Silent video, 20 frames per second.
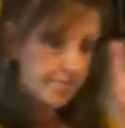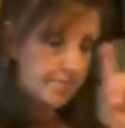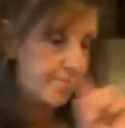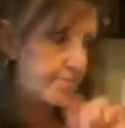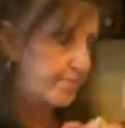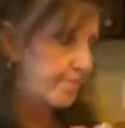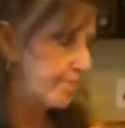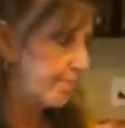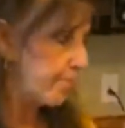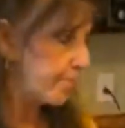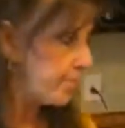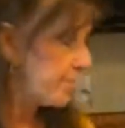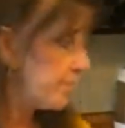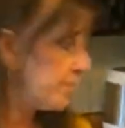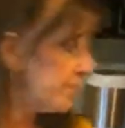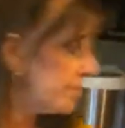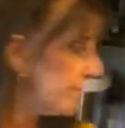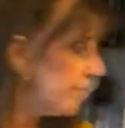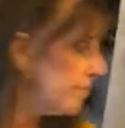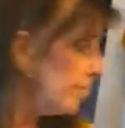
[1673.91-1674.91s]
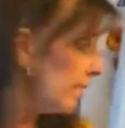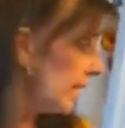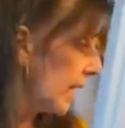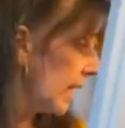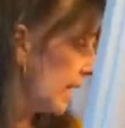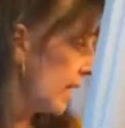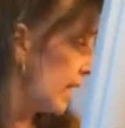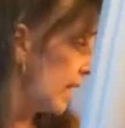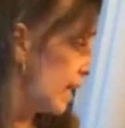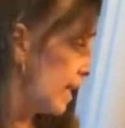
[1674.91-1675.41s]
Let's do it. While you're
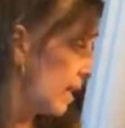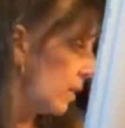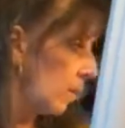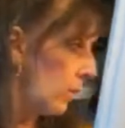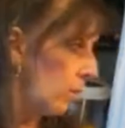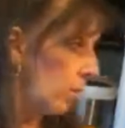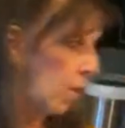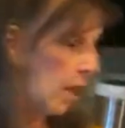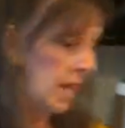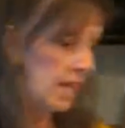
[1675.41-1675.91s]
getting that ready.